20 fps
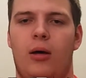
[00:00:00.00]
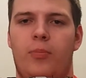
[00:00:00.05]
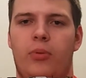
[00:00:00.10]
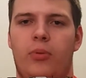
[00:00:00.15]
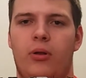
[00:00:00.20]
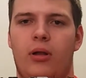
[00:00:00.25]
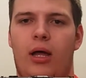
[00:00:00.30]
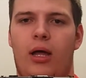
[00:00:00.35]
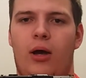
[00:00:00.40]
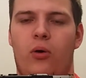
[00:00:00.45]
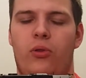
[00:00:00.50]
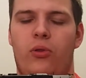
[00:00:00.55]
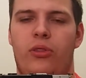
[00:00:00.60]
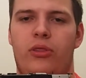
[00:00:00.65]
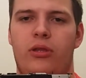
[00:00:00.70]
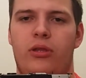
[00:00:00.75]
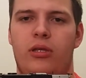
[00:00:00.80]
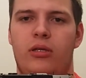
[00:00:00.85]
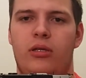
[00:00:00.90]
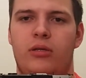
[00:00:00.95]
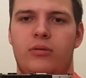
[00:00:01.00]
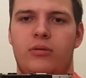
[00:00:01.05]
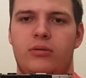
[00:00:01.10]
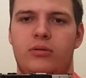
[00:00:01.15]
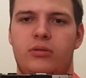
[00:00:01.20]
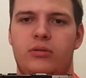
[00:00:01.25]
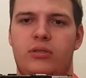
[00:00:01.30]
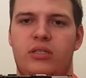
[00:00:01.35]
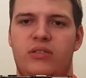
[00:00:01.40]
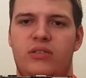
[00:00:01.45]
pull out the
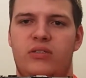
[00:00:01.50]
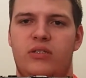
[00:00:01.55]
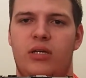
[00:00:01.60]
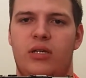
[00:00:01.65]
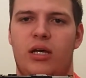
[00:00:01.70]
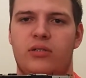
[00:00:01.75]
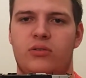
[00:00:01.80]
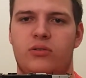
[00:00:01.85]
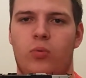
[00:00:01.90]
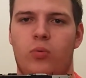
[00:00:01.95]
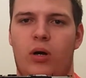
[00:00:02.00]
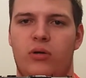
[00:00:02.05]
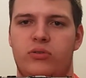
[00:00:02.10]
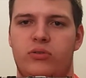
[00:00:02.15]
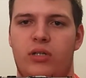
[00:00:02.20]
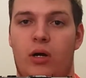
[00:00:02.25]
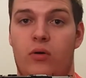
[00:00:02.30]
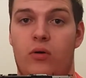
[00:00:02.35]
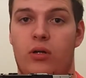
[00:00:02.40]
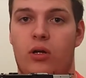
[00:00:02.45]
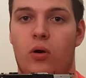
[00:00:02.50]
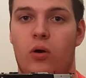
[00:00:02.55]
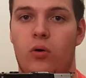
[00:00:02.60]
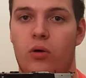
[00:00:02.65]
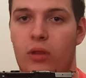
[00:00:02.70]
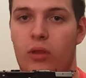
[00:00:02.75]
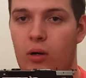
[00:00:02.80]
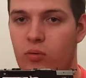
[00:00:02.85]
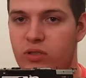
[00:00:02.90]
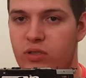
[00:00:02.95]
TCS Wow Sound
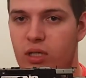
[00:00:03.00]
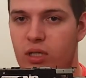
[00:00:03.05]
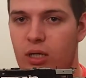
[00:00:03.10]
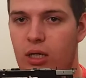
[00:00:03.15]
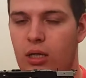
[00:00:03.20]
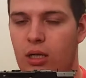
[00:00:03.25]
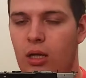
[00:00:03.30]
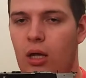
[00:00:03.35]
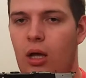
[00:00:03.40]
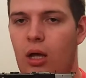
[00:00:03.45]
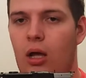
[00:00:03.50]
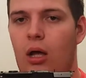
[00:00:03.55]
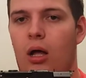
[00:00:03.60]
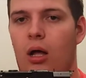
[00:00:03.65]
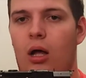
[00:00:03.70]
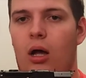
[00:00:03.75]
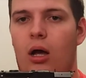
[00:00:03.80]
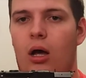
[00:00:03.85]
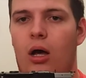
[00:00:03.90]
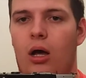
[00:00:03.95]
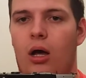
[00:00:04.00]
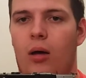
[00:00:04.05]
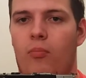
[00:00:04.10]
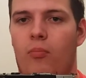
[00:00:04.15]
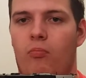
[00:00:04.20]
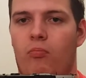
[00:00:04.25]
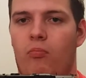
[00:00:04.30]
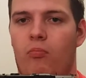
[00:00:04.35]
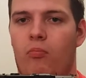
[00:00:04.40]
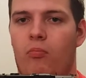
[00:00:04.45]
decoder that was in it.
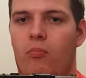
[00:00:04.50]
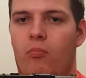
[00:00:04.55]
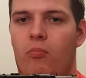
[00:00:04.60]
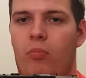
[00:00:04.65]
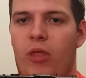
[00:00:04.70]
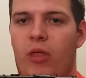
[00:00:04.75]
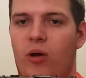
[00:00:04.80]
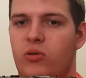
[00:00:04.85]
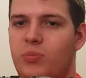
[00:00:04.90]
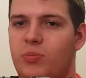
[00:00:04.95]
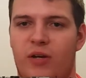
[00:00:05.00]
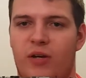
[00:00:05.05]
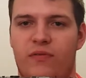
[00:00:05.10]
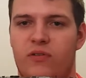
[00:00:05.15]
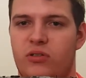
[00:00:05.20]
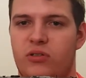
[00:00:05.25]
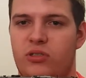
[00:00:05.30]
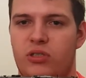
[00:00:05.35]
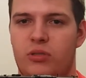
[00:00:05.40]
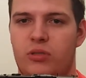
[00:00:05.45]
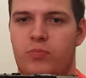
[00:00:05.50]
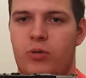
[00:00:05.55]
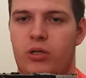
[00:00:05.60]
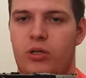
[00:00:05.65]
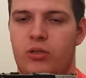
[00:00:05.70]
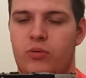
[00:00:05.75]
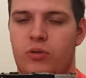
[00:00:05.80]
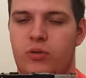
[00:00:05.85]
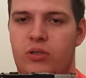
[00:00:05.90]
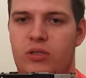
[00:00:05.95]
That was my first
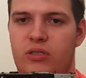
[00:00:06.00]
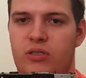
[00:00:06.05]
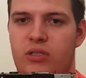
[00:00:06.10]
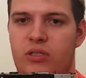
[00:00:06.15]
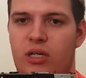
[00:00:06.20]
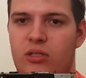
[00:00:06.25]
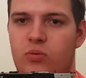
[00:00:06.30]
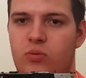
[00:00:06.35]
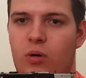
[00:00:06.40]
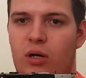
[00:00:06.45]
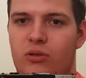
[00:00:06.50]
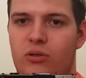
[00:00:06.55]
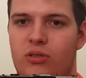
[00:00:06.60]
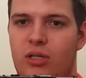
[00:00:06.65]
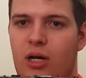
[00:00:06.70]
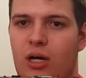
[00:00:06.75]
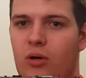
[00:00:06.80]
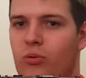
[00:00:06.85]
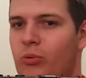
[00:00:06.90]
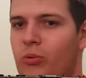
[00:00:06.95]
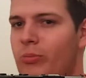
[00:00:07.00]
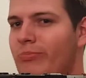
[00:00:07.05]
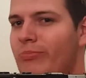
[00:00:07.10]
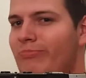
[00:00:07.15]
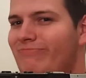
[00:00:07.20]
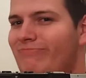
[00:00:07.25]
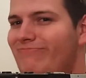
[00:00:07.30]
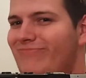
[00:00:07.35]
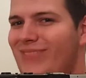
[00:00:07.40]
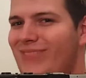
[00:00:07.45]
experience with TCS Wow Sound,
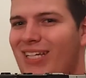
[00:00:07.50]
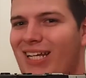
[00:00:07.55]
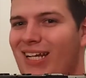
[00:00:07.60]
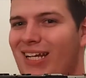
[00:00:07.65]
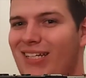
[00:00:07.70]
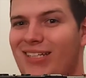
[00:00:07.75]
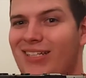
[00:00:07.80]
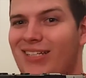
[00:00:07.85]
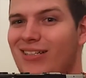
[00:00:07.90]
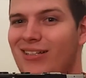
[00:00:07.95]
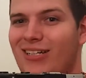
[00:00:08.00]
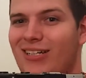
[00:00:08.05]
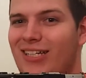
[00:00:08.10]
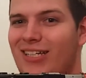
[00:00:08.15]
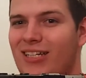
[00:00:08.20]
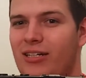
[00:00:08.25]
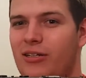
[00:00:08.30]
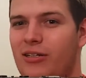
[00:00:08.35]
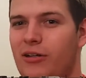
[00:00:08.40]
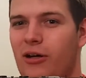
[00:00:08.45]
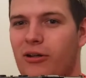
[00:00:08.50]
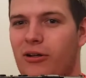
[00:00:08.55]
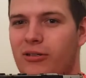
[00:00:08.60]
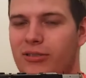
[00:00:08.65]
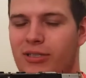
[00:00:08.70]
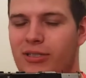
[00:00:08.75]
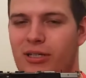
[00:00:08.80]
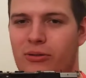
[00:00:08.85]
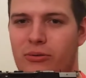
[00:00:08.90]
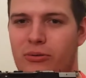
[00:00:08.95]
and I didn't like it at
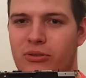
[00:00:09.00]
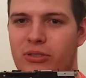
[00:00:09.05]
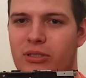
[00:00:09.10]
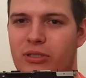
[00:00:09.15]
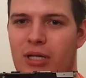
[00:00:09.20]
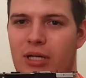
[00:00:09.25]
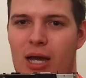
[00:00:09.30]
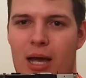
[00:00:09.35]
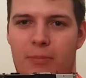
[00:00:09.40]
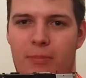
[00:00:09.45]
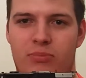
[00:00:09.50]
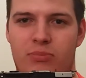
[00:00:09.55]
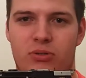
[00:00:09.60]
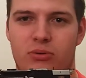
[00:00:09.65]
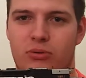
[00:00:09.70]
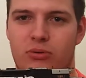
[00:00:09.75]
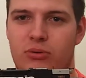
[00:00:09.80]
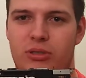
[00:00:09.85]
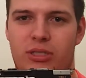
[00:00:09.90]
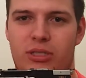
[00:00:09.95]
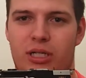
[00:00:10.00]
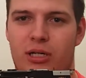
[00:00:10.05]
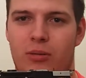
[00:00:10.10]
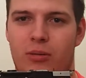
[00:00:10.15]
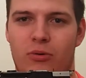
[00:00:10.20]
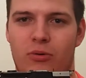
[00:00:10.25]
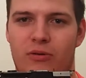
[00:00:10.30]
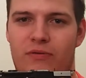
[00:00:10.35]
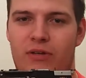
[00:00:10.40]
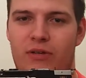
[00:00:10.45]
all. It was absolutely
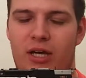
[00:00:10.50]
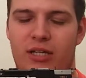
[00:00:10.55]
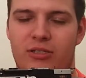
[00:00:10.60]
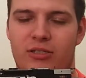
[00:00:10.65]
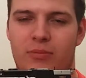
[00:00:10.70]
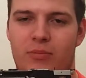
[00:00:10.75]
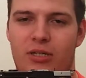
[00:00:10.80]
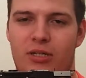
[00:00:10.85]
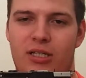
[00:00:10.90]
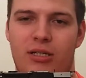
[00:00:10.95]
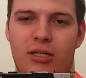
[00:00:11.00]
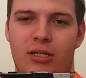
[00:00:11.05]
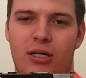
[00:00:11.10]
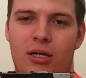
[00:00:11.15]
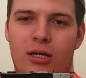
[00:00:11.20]
terrible, if you ask me.